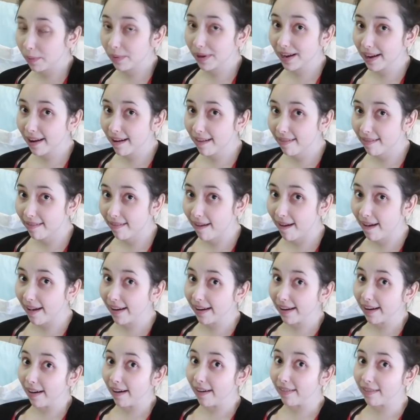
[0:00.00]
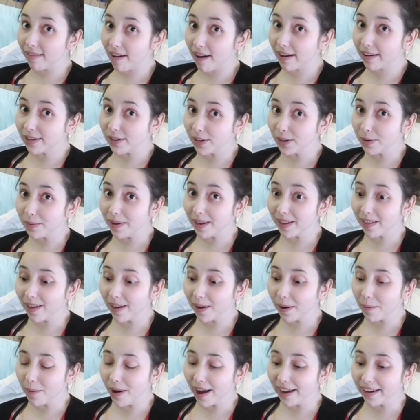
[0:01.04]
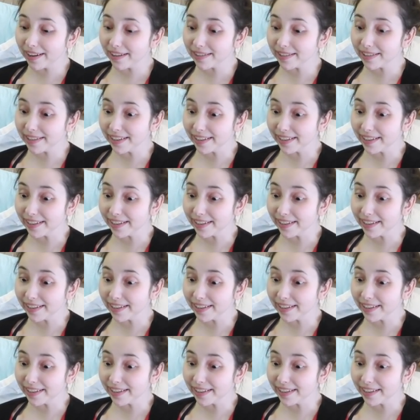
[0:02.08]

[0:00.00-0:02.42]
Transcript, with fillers: But we got a lot, a lot of tubing, a lot of wires.